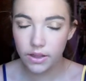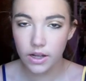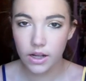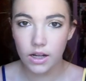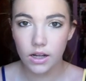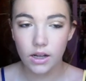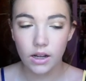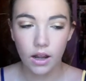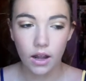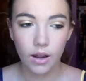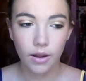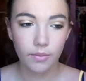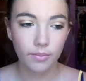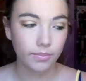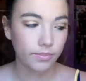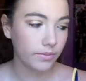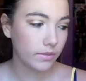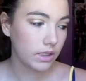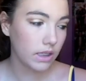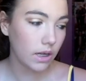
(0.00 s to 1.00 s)

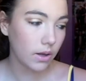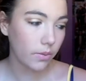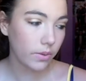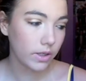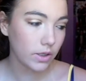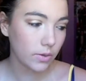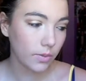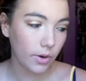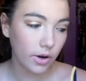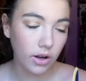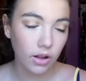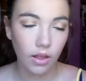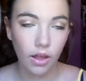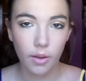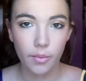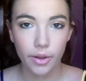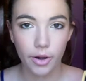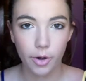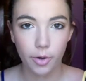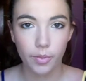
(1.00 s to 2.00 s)
the sequins work a
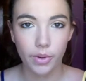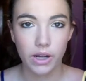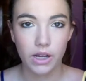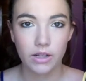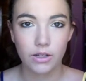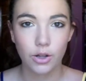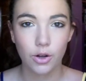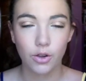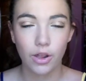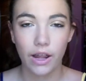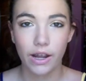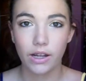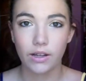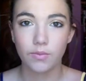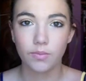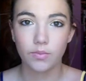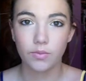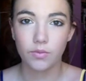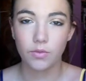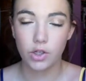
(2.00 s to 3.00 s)
lot better because they're like a
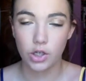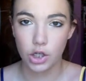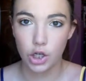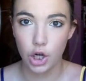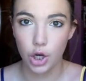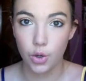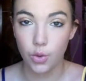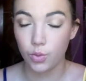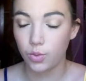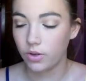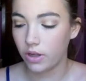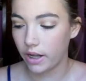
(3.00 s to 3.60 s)
stone,